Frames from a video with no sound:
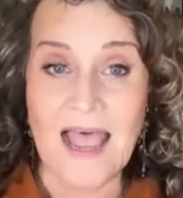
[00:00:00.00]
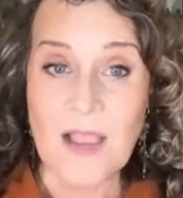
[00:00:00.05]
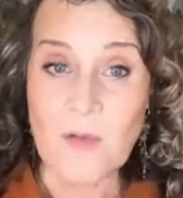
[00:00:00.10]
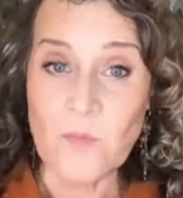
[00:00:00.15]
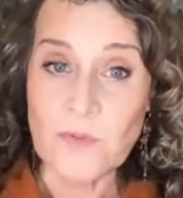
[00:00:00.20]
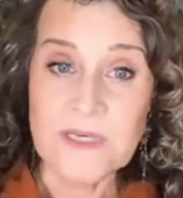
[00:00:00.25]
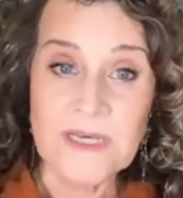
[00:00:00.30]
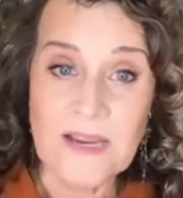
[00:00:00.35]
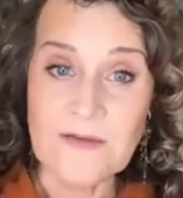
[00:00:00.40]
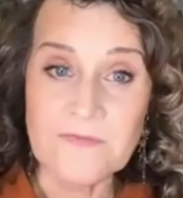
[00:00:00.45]
I
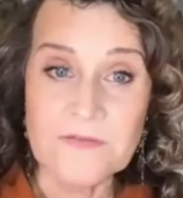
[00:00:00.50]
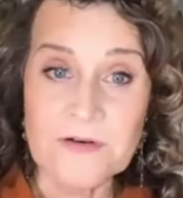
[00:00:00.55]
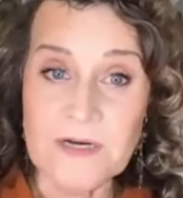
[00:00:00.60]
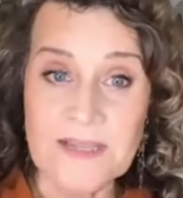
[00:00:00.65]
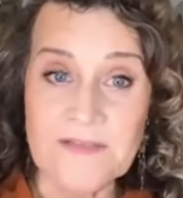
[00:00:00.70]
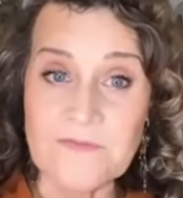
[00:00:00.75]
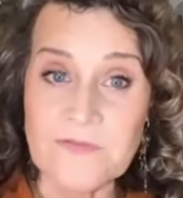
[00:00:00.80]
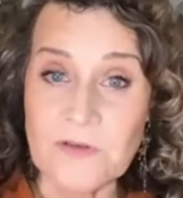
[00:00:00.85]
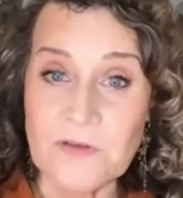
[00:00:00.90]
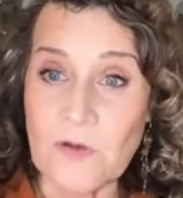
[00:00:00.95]
would never
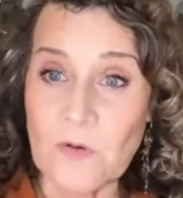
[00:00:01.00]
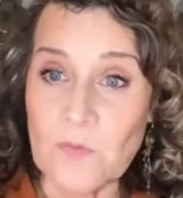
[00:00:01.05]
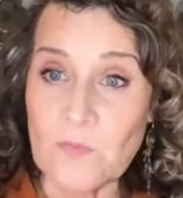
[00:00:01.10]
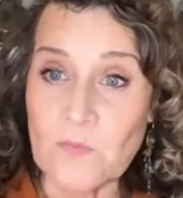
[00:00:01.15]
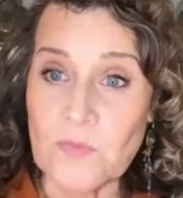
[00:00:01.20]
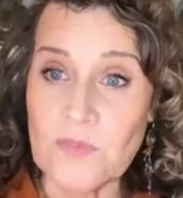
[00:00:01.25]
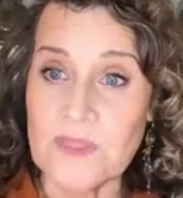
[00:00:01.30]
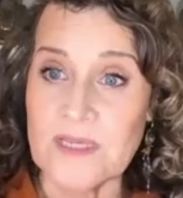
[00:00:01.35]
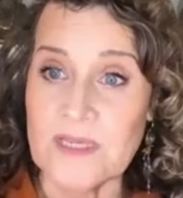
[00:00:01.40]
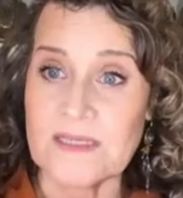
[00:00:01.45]
have
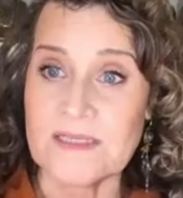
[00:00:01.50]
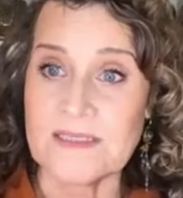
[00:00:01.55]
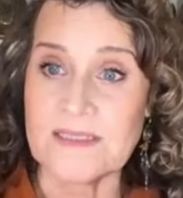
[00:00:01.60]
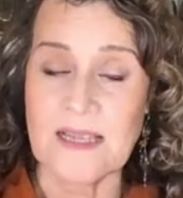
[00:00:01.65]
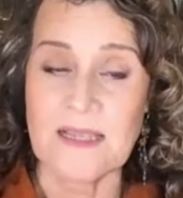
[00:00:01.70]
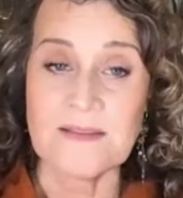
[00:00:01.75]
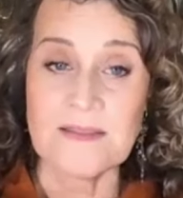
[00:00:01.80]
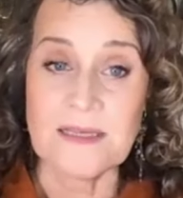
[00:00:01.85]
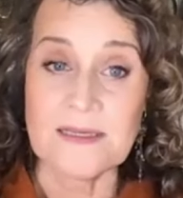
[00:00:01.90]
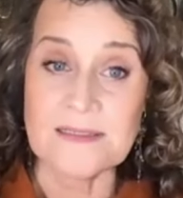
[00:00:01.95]
known this
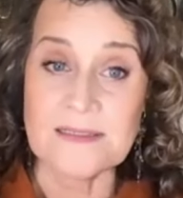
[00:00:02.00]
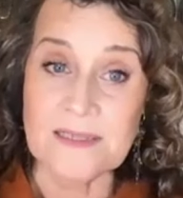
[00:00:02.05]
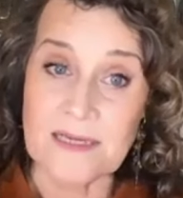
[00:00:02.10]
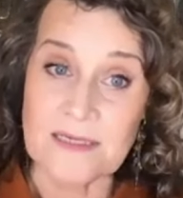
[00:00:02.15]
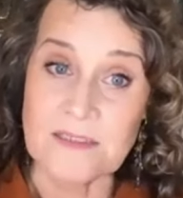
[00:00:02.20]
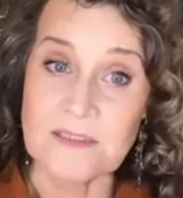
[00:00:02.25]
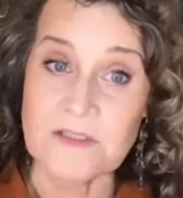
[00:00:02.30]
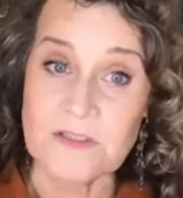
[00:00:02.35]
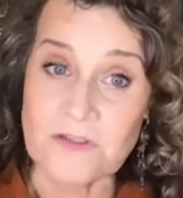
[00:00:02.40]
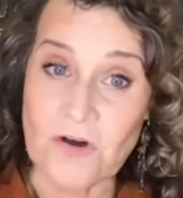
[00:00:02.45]
unless
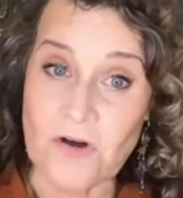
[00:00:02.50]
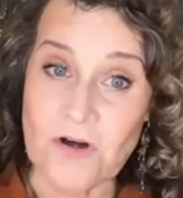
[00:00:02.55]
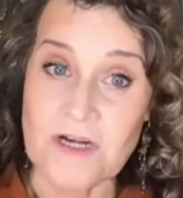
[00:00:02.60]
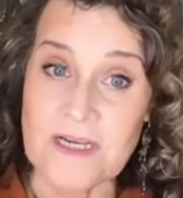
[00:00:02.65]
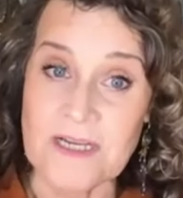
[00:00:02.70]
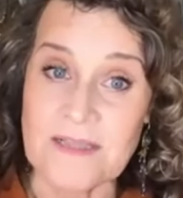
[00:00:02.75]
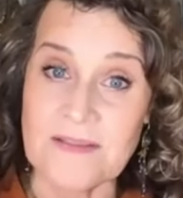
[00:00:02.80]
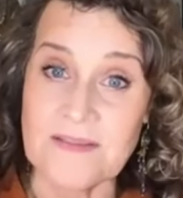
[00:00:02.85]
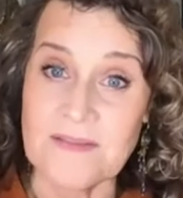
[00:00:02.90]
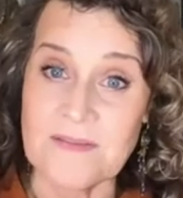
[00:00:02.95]
I
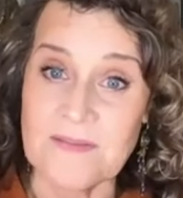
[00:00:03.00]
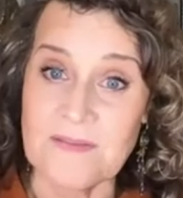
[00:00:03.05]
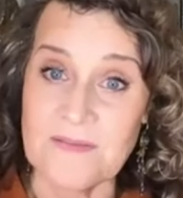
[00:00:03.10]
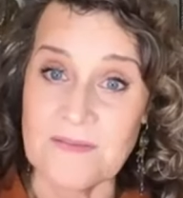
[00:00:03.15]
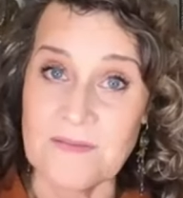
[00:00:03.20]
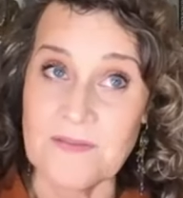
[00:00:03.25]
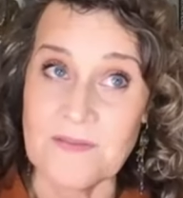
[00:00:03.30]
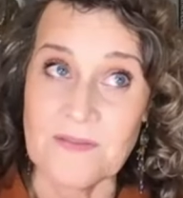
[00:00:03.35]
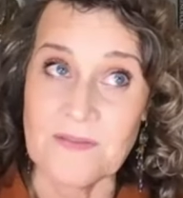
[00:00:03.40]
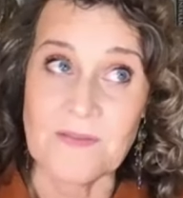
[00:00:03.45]
started
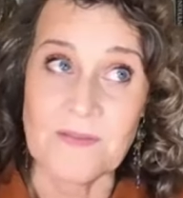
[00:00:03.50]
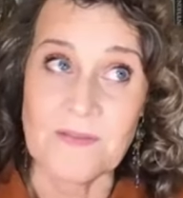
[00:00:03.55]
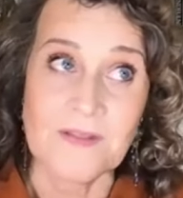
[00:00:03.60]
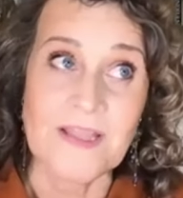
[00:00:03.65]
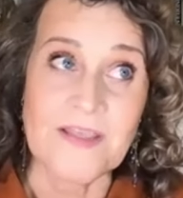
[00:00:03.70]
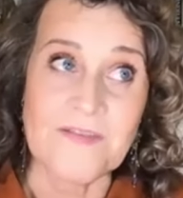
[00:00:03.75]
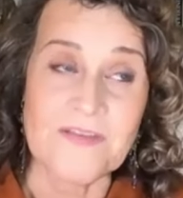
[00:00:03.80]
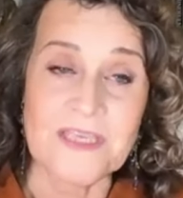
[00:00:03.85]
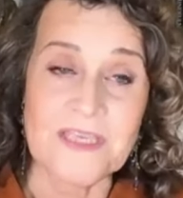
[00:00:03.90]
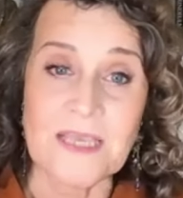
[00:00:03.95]

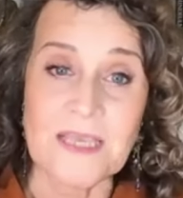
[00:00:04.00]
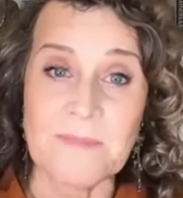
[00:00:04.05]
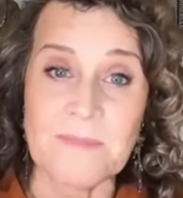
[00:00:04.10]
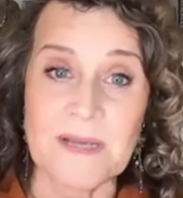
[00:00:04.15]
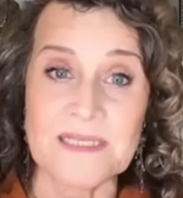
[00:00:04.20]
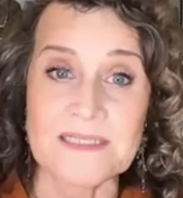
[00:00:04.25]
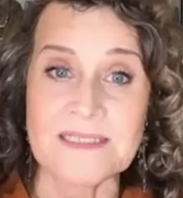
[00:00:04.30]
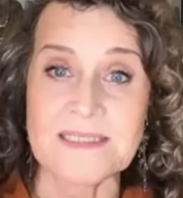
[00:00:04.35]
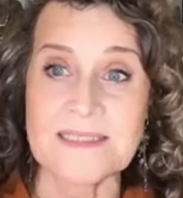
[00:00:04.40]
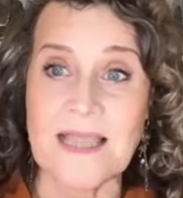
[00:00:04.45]
living it
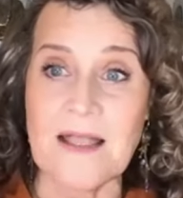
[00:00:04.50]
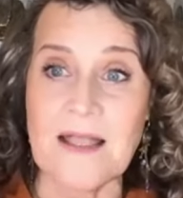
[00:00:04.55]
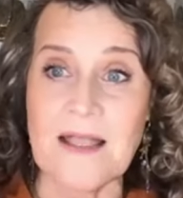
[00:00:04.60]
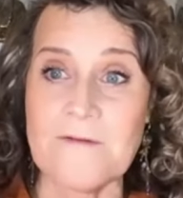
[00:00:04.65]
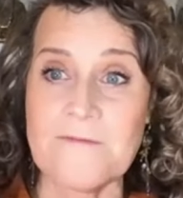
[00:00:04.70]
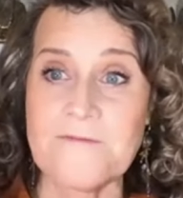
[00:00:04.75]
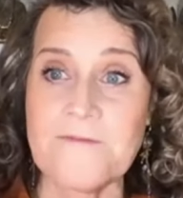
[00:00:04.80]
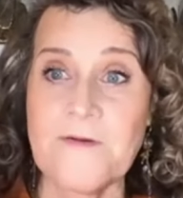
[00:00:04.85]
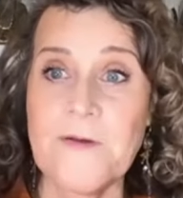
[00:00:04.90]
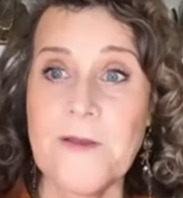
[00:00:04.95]

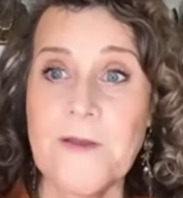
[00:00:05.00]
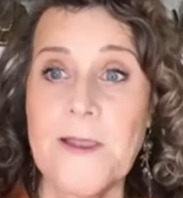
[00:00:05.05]
myself,